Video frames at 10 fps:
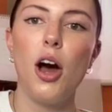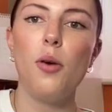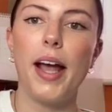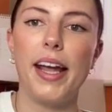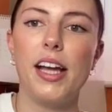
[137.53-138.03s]

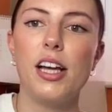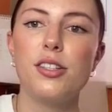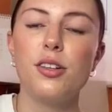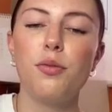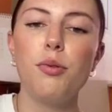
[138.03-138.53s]
Okay,
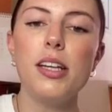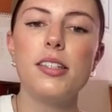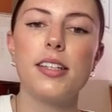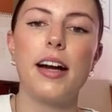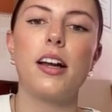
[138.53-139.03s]
so if we
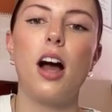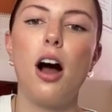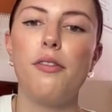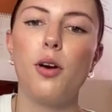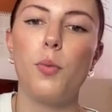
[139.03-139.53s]
start
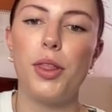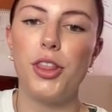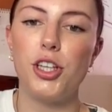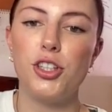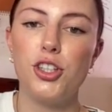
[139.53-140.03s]
off
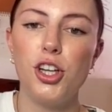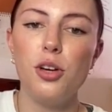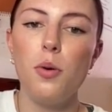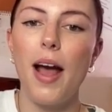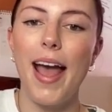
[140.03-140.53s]
with the
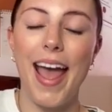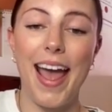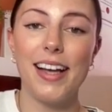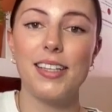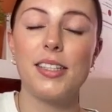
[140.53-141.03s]

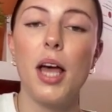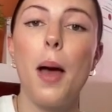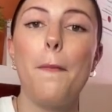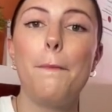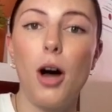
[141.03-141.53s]
2x
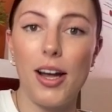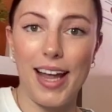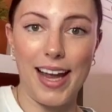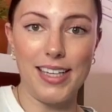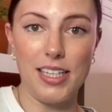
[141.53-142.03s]
by
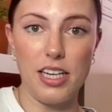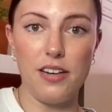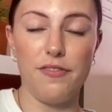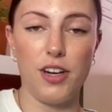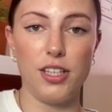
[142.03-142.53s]

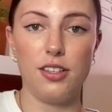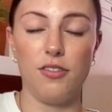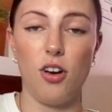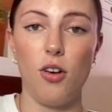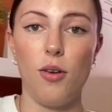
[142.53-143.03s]
18 first
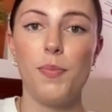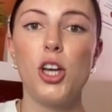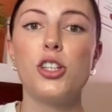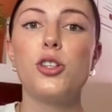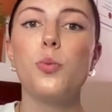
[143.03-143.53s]
of all.
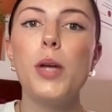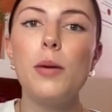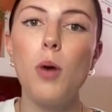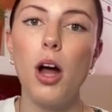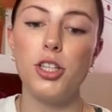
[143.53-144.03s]
So
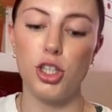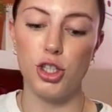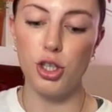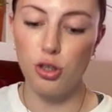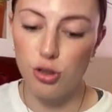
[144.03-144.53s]
we
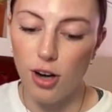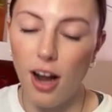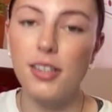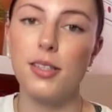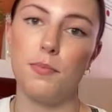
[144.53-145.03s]
want to
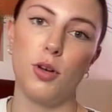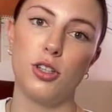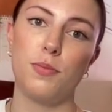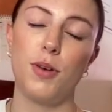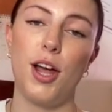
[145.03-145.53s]
cross
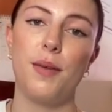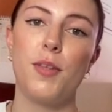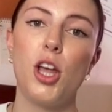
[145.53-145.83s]
multiply.